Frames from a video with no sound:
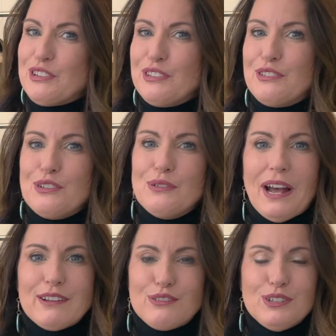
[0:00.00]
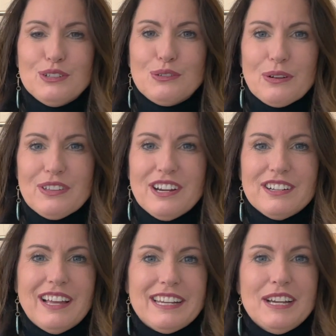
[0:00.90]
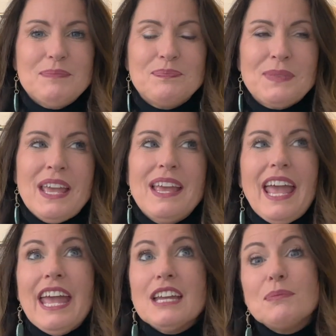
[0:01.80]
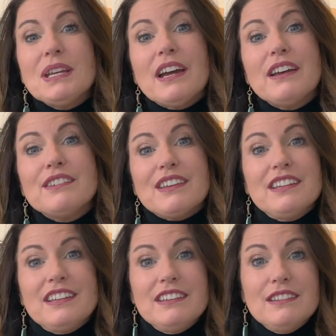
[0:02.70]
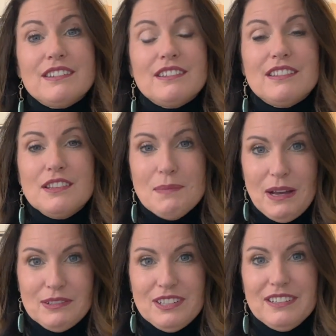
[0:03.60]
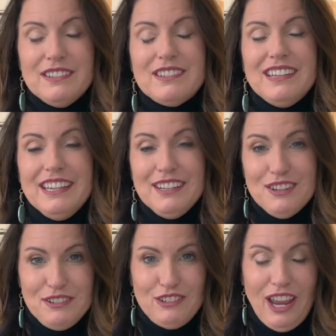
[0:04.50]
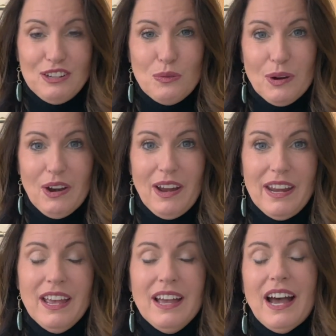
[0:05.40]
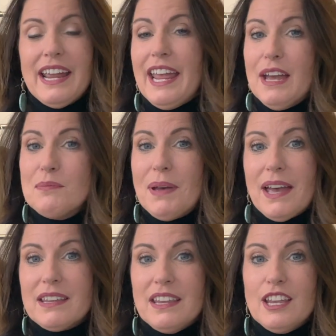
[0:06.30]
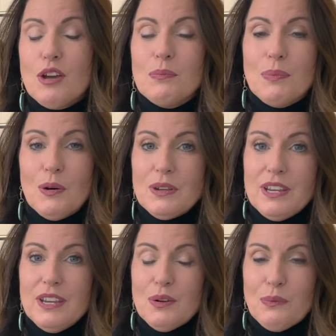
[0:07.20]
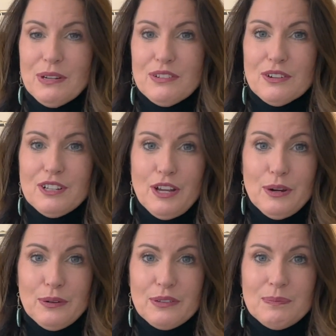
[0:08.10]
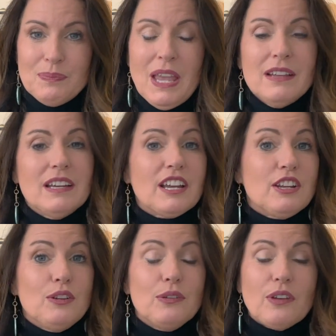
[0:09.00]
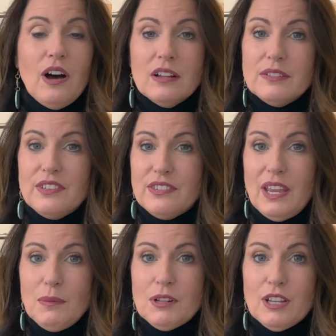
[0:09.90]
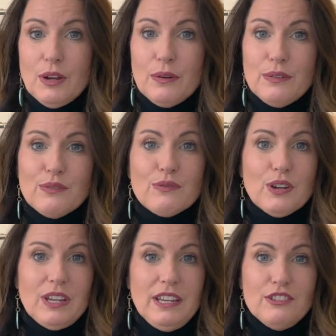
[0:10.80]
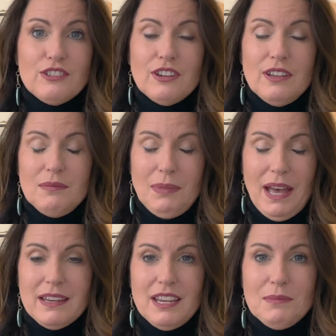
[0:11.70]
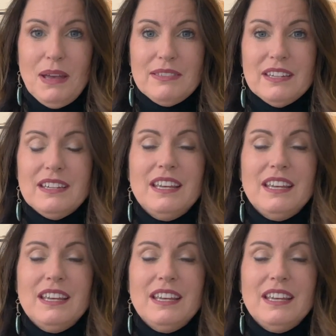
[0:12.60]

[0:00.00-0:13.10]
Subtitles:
is to Asheville, North Carolina. And because it is the mountains in January, I am packing bulky winter clothes. Now I'm going to use all of the same clothes for each packing method,